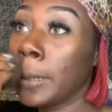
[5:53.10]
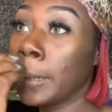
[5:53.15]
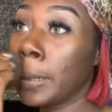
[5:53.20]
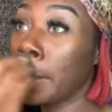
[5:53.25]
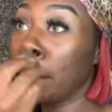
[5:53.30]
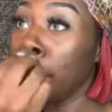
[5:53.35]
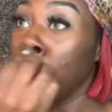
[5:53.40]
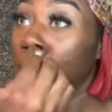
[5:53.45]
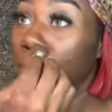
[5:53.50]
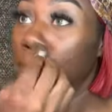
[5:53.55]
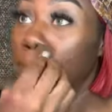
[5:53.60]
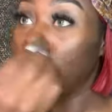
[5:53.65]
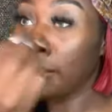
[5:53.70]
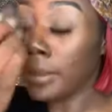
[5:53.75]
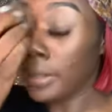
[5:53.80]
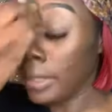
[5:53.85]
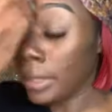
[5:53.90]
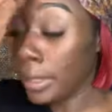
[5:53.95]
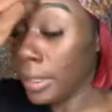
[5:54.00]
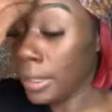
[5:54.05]
too, too
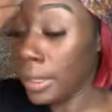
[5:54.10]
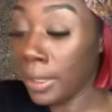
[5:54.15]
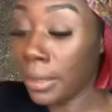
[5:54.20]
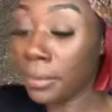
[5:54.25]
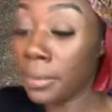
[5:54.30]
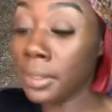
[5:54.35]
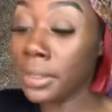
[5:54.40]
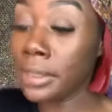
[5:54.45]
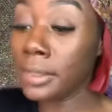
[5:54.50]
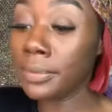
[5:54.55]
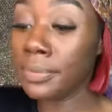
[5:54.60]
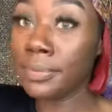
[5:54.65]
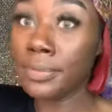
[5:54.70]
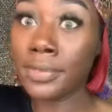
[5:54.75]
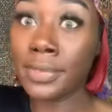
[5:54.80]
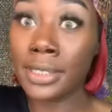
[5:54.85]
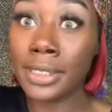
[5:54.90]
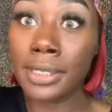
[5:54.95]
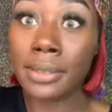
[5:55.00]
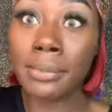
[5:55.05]
light. I want to
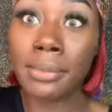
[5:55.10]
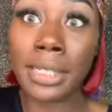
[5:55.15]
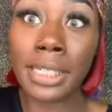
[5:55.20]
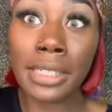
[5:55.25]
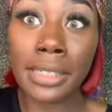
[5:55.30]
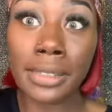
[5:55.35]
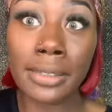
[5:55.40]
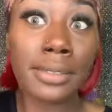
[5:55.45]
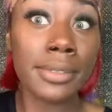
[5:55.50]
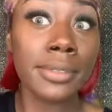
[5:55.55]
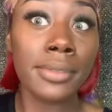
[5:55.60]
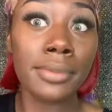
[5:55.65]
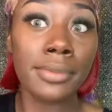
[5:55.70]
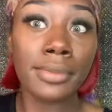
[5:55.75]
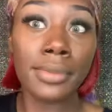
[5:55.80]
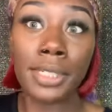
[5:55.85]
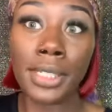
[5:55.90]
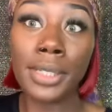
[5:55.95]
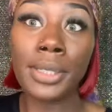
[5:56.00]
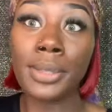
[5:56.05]
look my
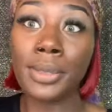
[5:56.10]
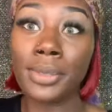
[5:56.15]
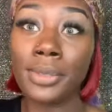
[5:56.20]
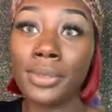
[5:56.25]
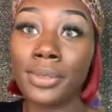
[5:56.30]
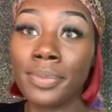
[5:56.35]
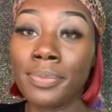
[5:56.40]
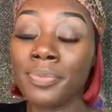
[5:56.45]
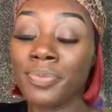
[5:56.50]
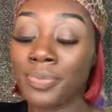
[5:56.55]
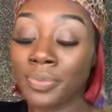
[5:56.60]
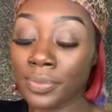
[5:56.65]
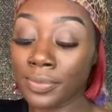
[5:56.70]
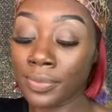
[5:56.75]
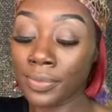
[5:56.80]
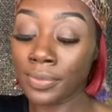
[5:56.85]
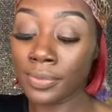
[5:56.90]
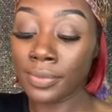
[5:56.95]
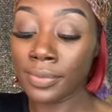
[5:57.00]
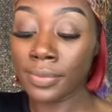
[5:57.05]
own tone.
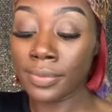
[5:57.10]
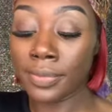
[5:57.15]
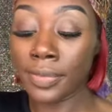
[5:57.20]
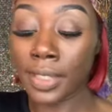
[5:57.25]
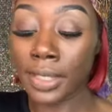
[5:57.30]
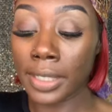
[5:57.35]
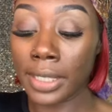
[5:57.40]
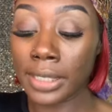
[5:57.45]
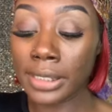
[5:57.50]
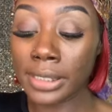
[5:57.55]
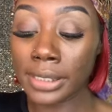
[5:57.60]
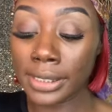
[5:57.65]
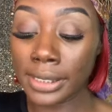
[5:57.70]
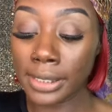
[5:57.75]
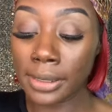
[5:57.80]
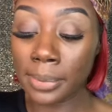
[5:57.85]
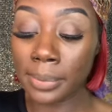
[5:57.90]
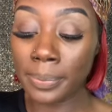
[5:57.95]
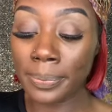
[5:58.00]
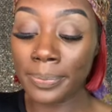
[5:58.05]
Now, that's
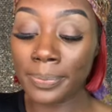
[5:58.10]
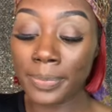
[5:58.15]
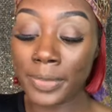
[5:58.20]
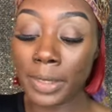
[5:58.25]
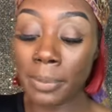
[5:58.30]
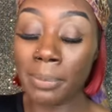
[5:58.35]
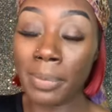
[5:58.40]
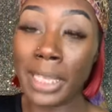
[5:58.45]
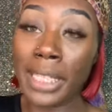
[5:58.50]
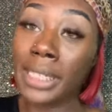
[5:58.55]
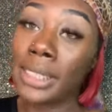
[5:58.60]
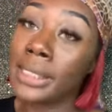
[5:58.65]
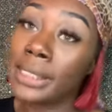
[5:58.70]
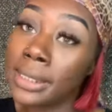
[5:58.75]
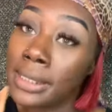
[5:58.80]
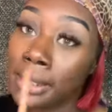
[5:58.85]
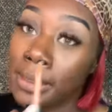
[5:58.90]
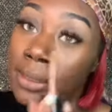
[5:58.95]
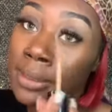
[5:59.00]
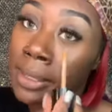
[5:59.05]
just the, the
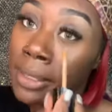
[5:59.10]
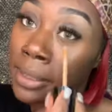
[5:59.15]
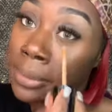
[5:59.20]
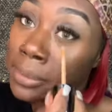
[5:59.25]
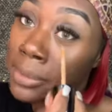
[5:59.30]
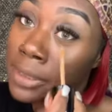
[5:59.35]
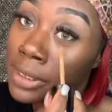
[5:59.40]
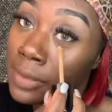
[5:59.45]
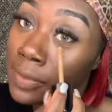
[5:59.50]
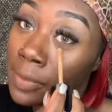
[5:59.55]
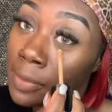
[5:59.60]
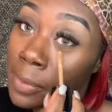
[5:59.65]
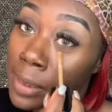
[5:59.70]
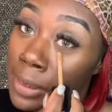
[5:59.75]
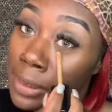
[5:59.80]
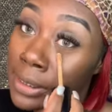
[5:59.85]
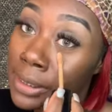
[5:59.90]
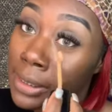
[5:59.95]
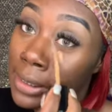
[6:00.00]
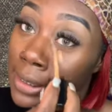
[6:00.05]
base that I'm using for
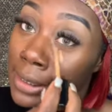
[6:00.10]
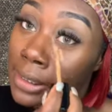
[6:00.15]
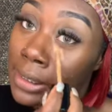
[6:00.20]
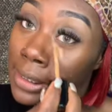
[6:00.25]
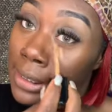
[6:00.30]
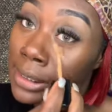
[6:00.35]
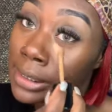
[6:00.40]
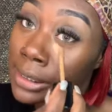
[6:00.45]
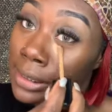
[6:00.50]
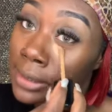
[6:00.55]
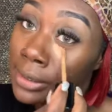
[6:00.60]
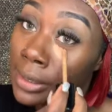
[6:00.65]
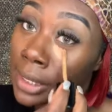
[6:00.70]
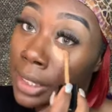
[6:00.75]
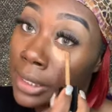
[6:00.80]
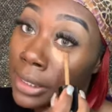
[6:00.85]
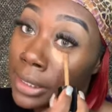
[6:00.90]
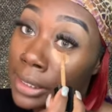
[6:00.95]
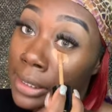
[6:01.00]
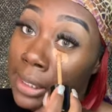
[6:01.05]
my concealer because
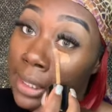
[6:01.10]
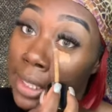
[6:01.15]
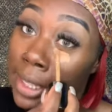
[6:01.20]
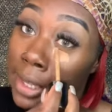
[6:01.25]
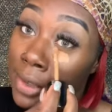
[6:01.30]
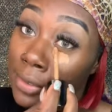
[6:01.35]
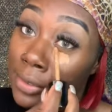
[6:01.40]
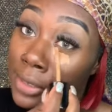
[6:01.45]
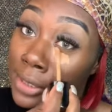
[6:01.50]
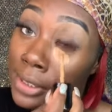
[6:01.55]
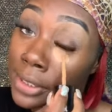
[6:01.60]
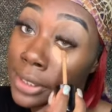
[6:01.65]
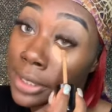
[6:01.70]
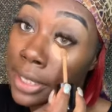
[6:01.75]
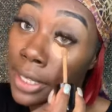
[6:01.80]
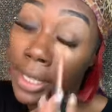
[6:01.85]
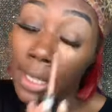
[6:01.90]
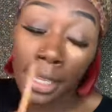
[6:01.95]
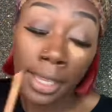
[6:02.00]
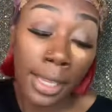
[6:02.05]
I need the coverage,
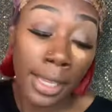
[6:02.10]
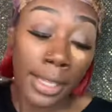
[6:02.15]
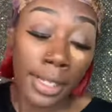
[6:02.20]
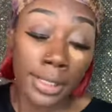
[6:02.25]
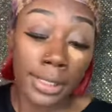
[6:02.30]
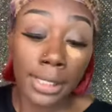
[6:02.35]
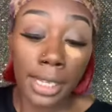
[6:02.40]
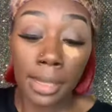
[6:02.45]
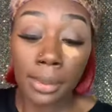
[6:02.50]
okay? So,